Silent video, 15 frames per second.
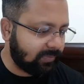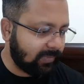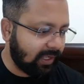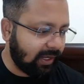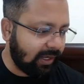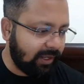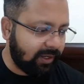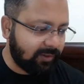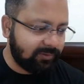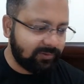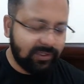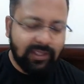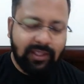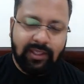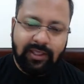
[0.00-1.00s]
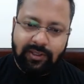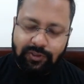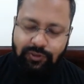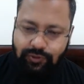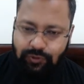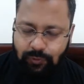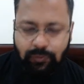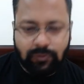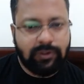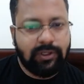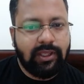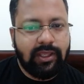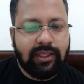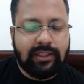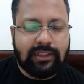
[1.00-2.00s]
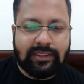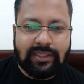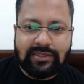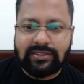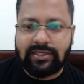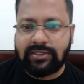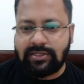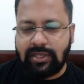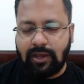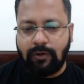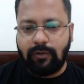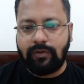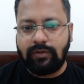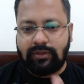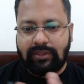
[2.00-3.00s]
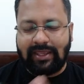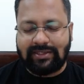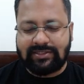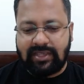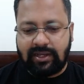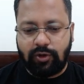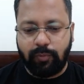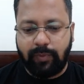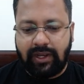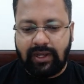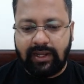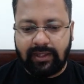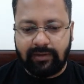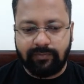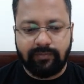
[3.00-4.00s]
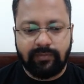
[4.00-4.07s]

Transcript: Clear? So this is how things are to be done.